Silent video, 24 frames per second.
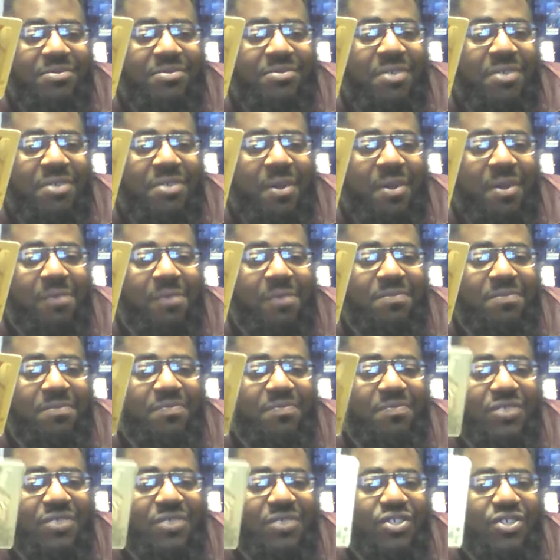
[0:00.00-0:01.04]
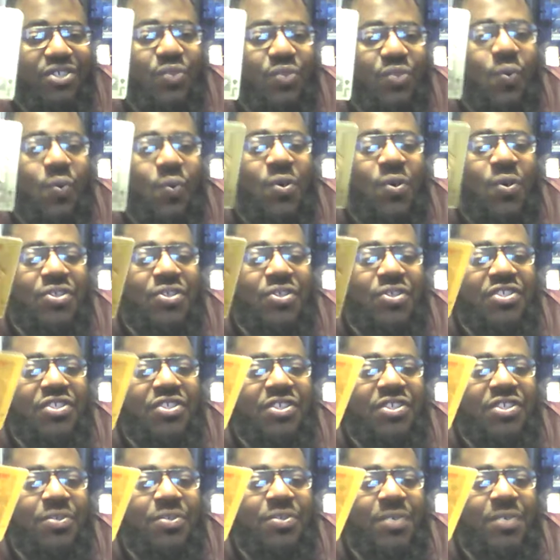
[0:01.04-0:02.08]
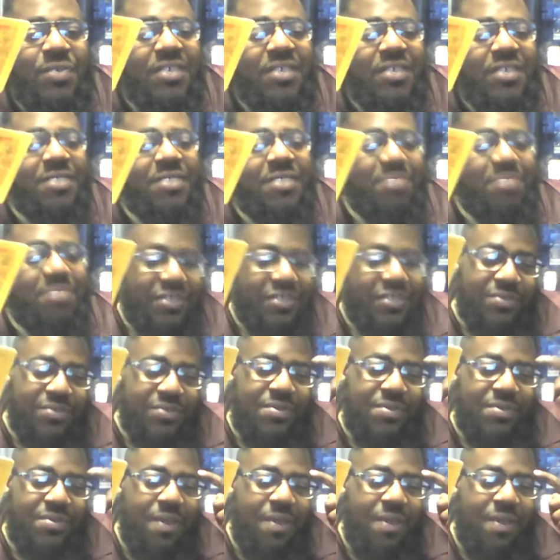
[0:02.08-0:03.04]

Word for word: You know, swords deal with the mental